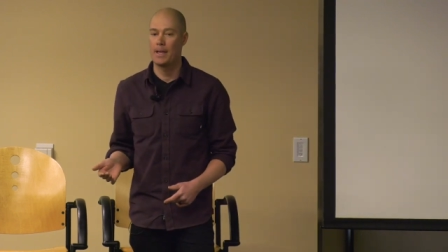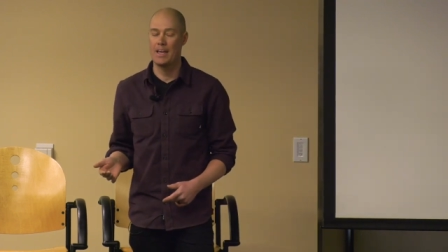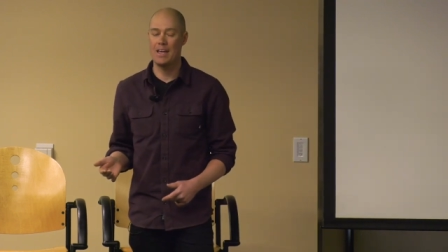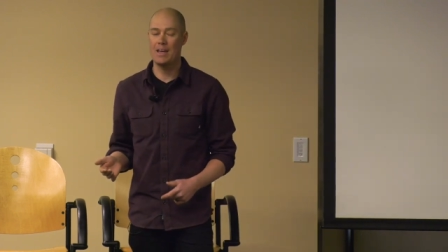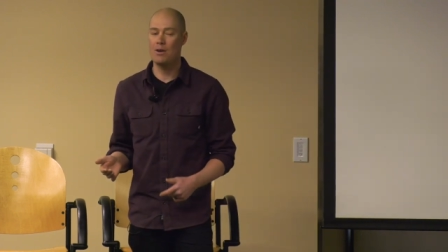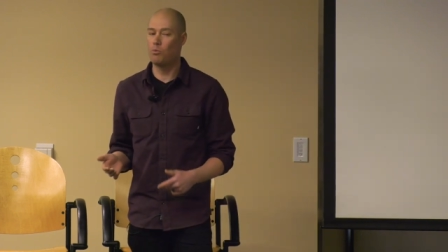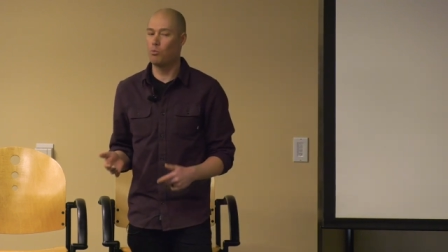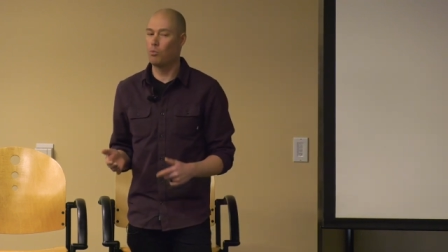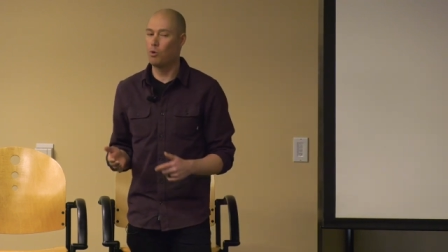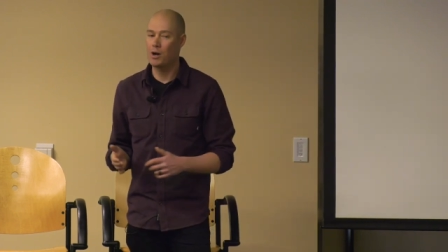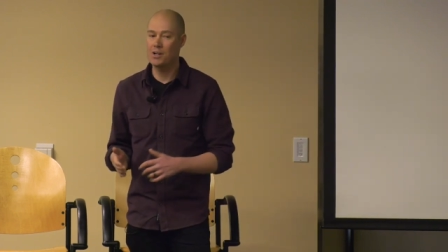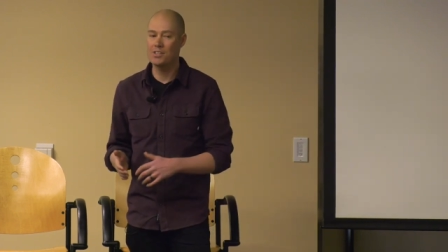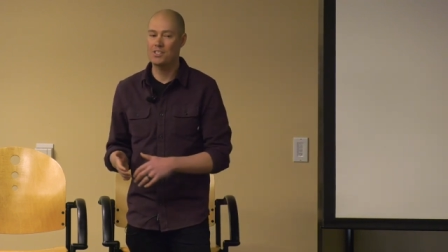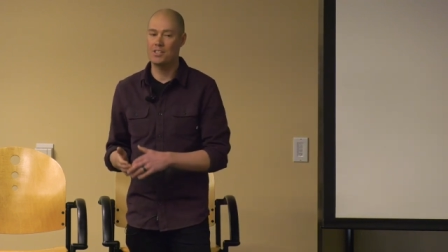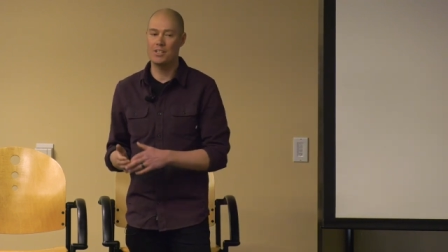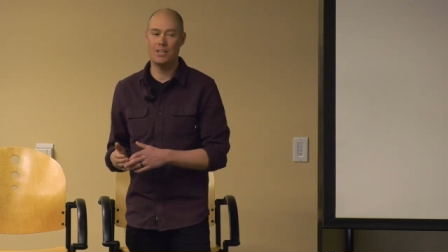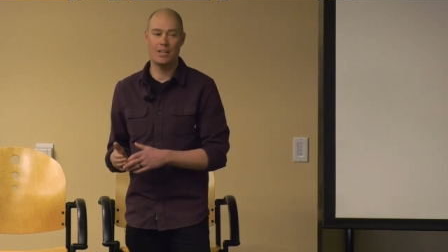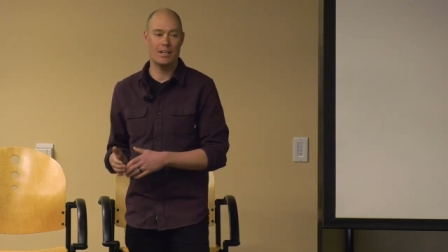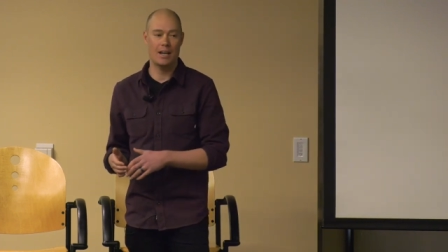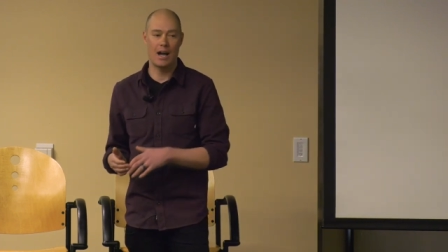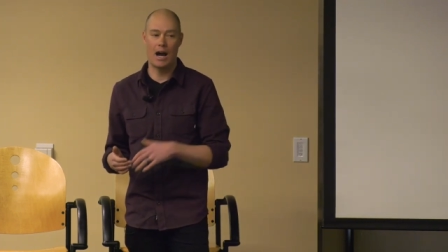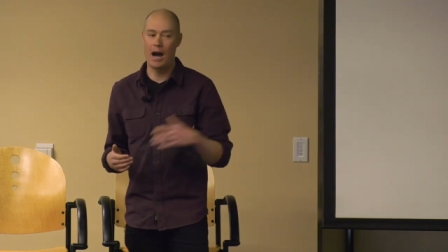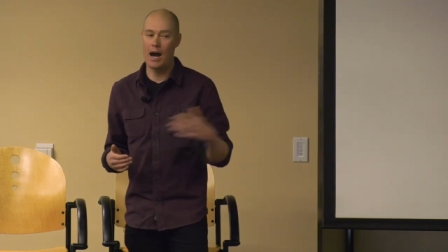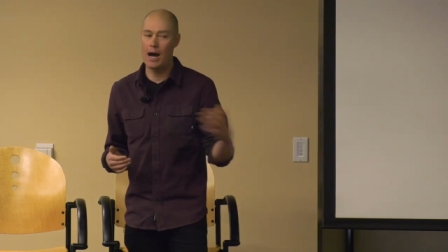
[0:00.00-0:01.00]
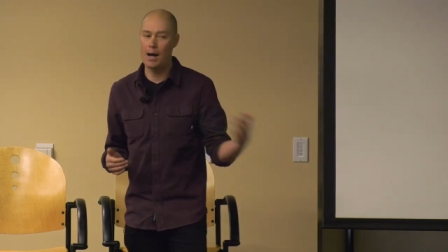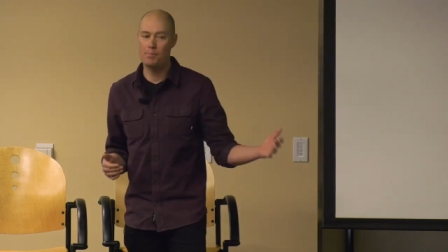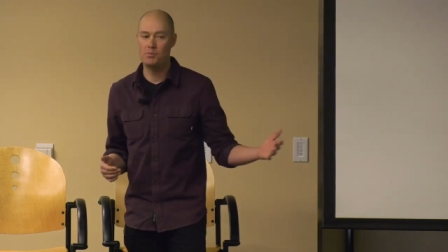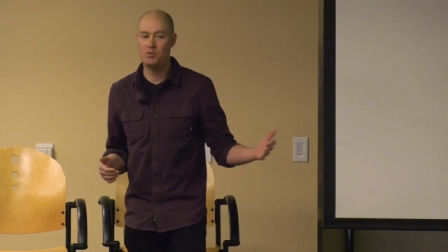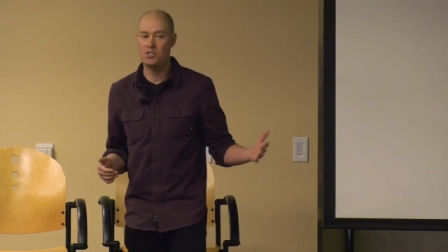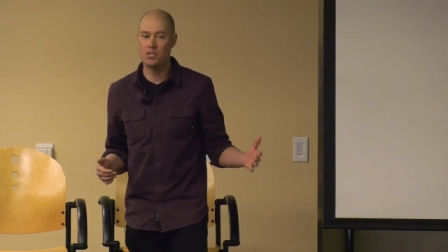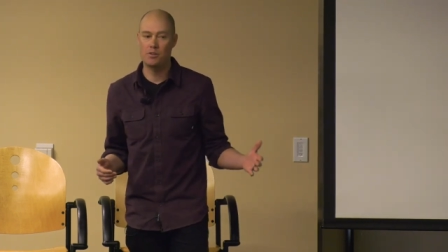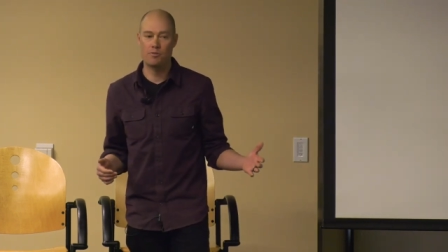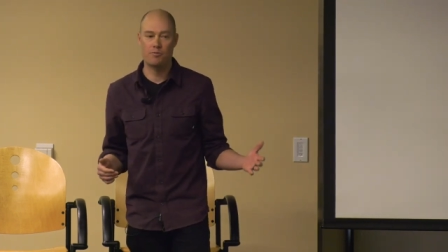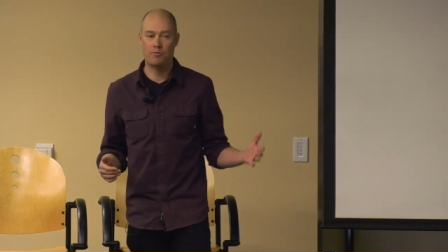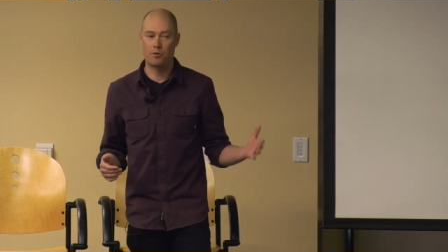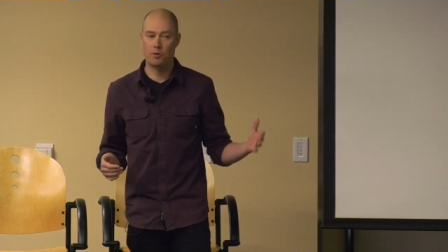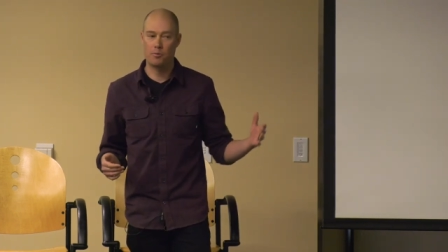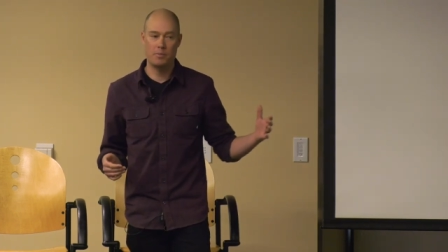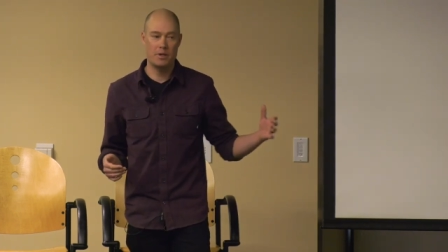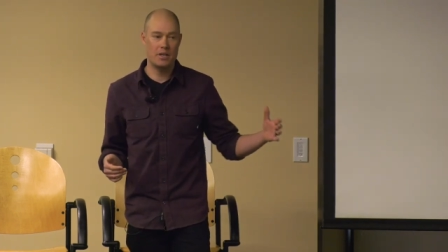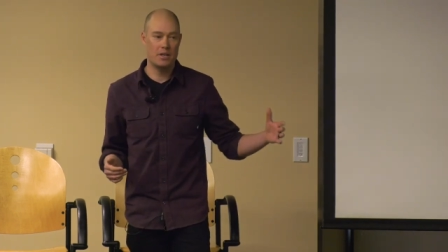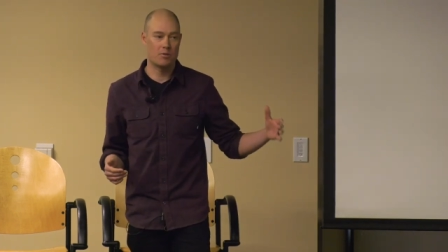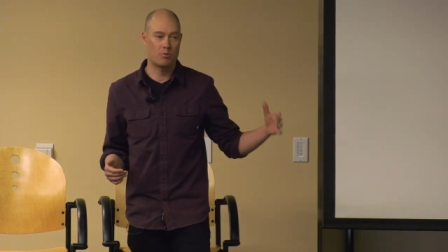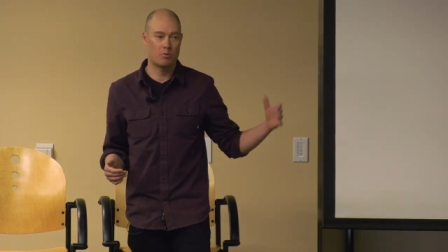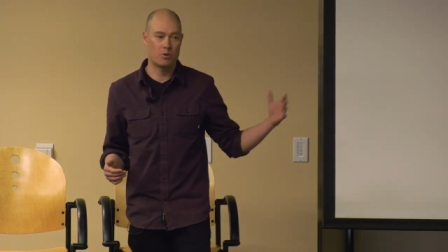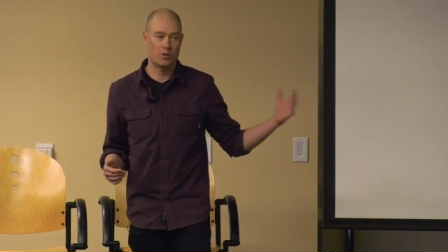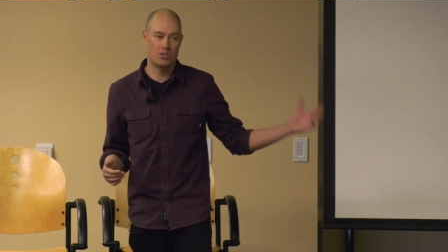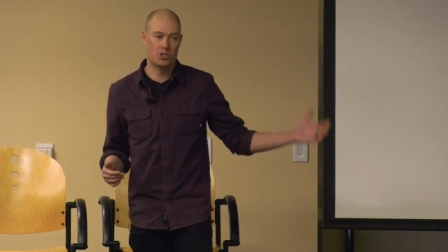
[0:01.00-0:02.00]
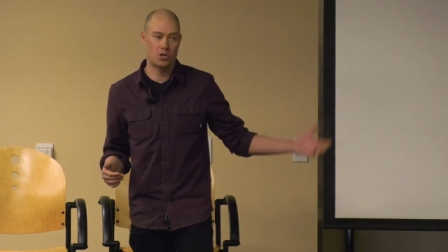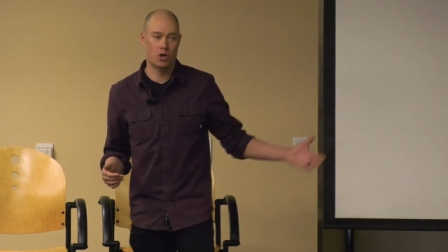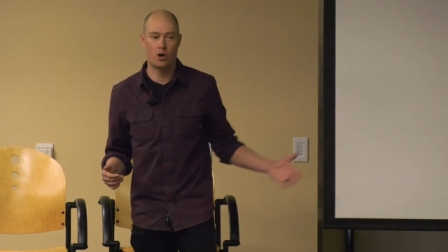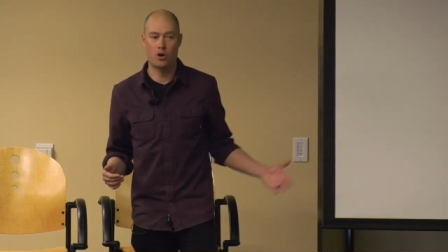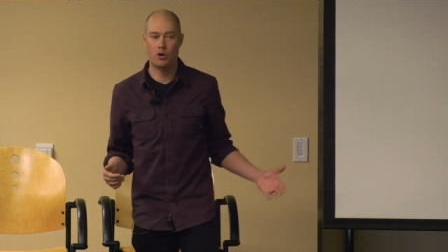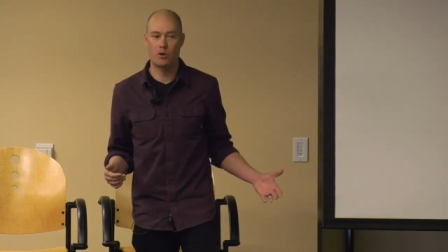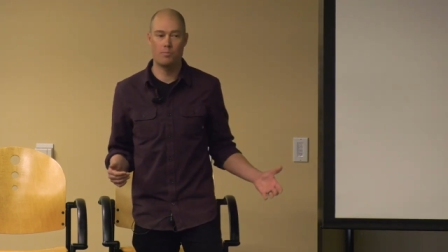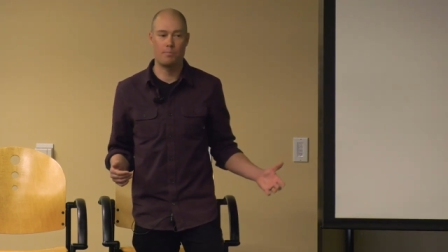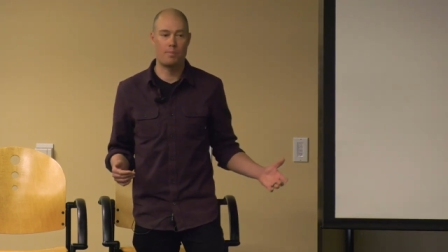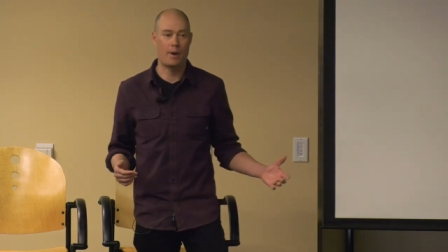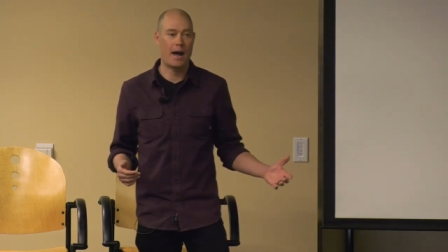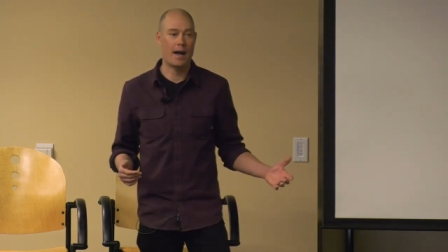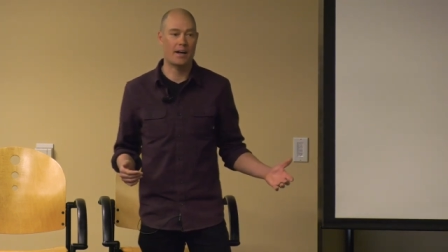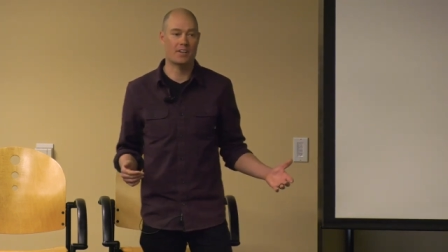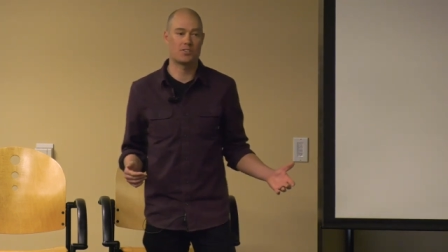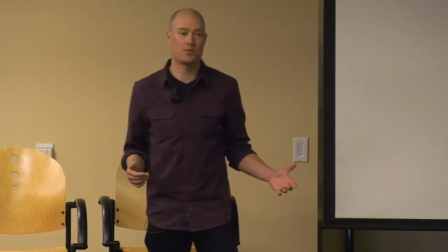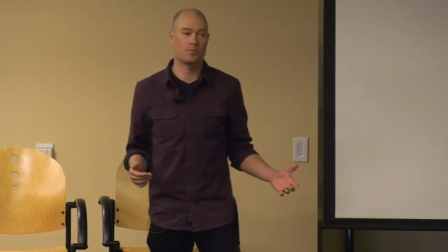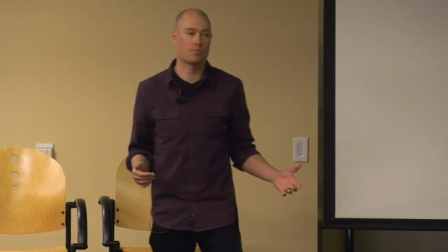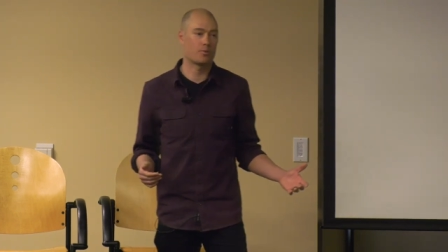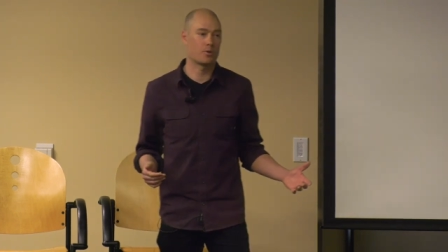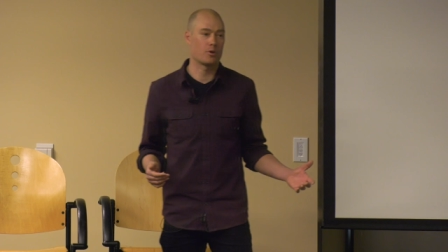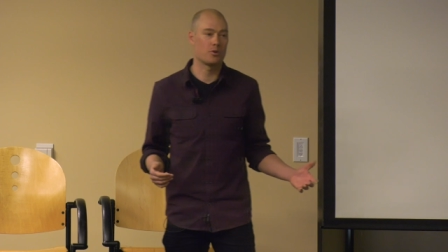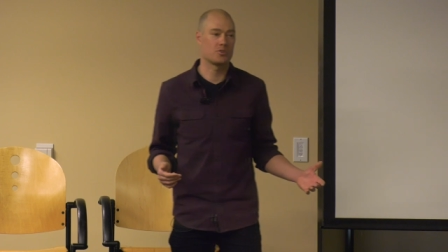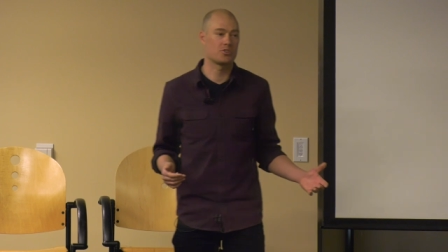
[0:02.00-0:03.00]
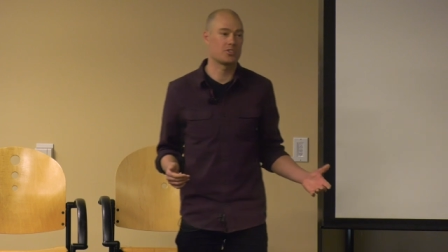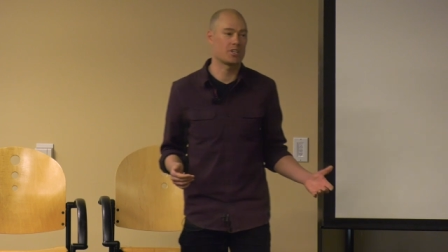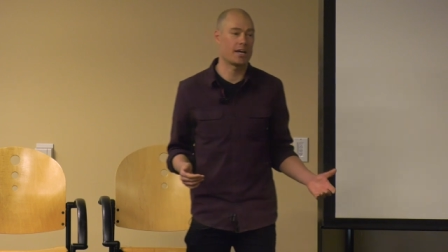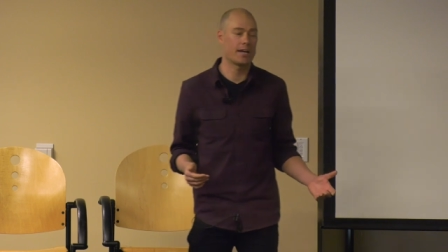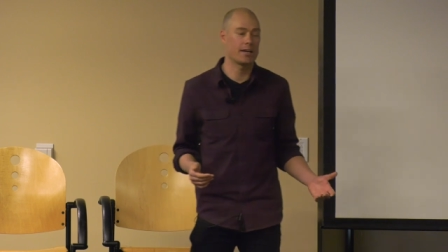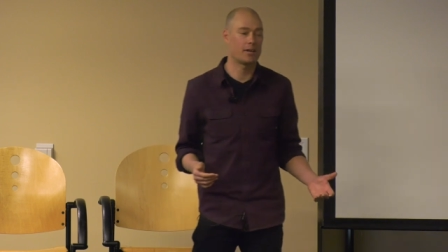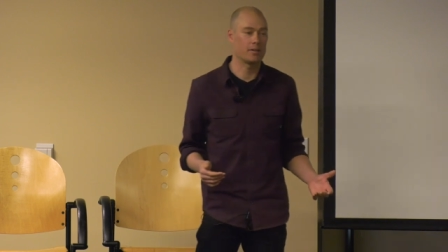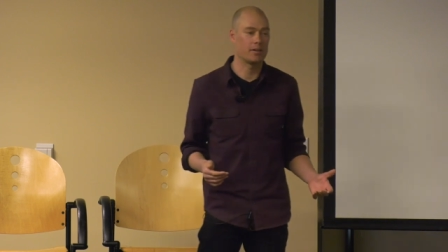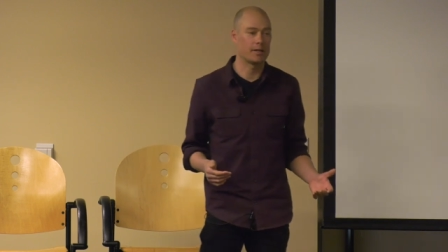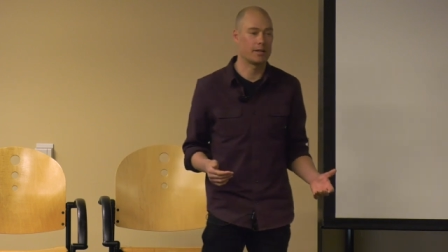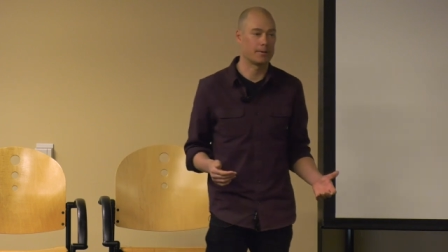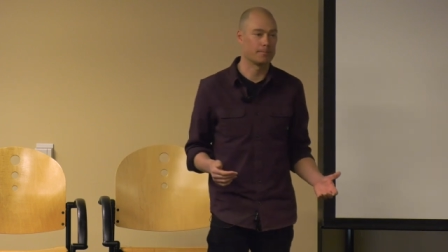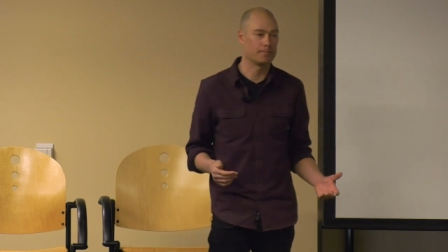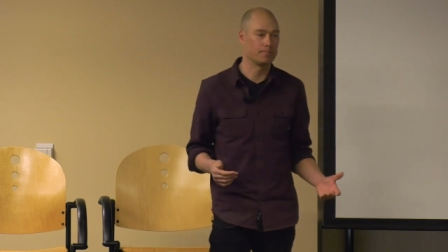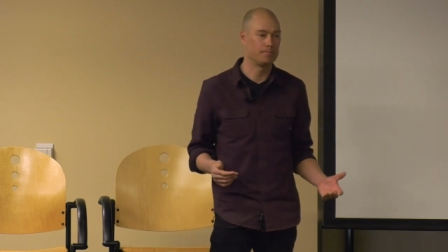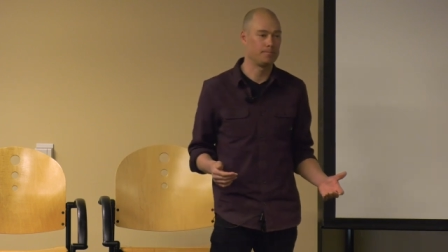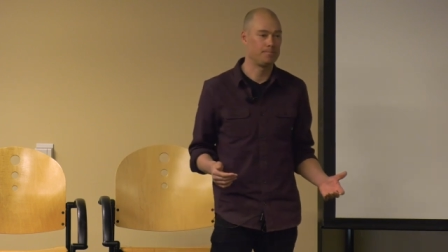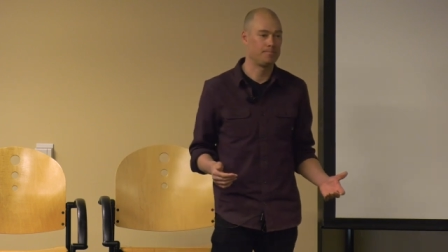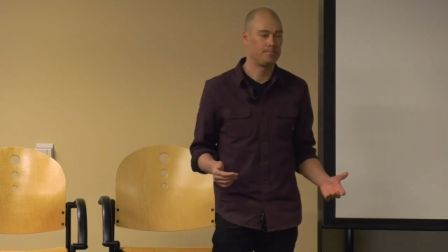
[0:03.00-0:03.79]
it wasn't an option for me to return back to pro cycling.